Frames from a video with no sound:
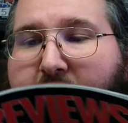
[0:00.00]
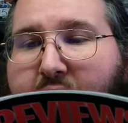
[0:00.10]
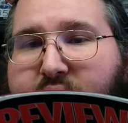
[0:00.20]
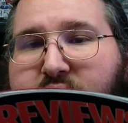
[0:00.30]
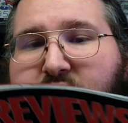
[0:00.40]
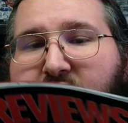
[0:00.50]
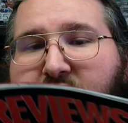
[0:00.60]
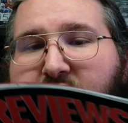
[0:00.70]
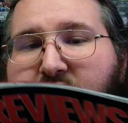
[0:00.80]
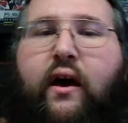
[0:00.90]
kind of
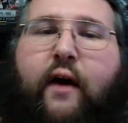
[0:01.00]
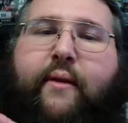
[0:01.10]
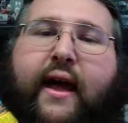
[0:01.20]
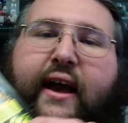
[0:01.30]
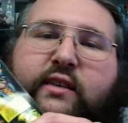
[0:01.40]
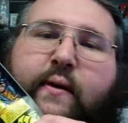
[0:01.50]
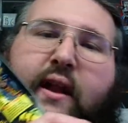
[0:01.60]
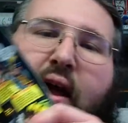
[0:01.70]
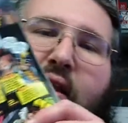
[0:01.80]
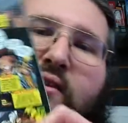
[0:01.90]
stuff? I mean, X-Men
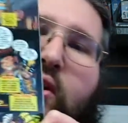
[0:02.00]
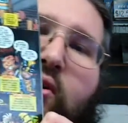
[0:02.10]
92,